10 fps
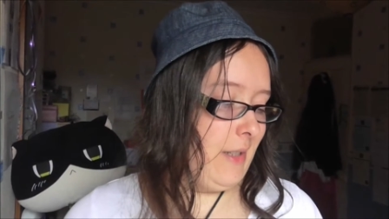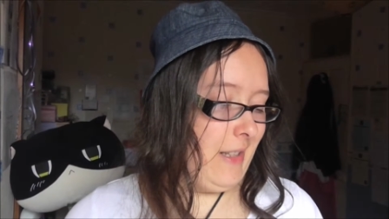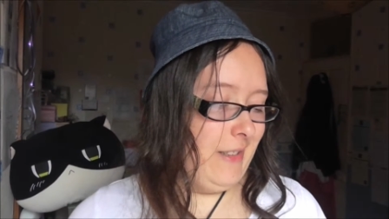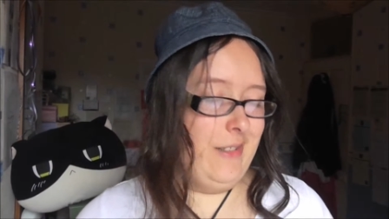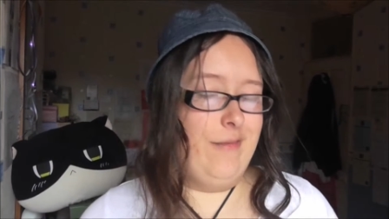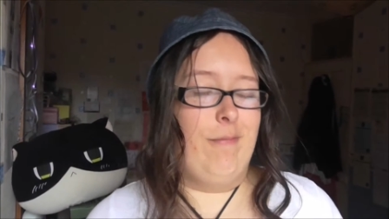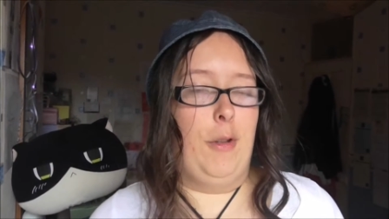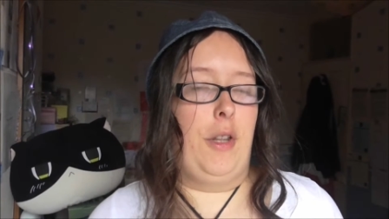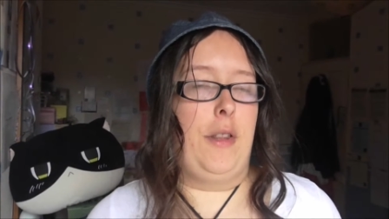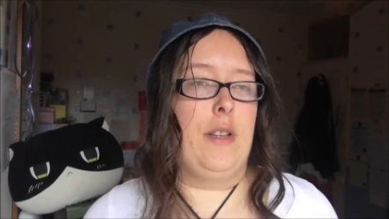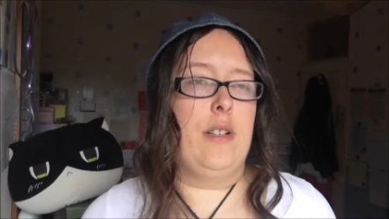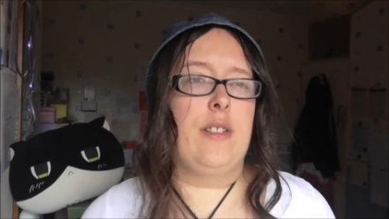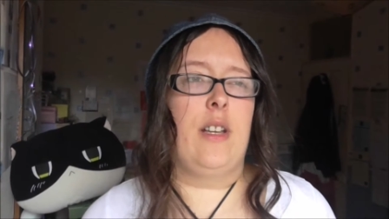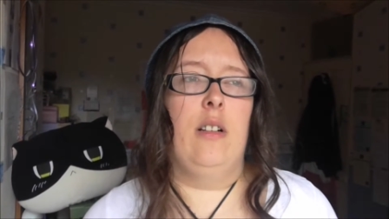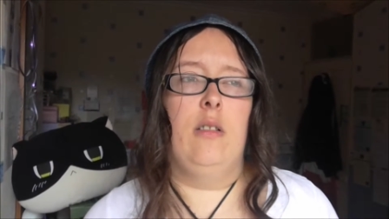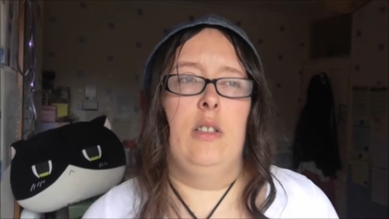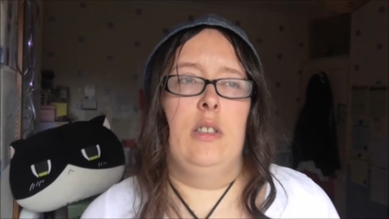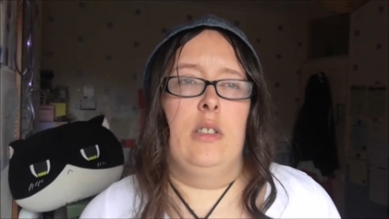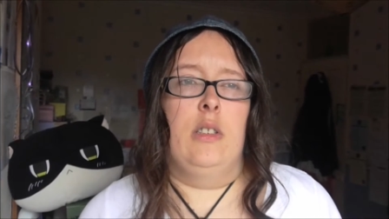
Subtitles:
and other things. So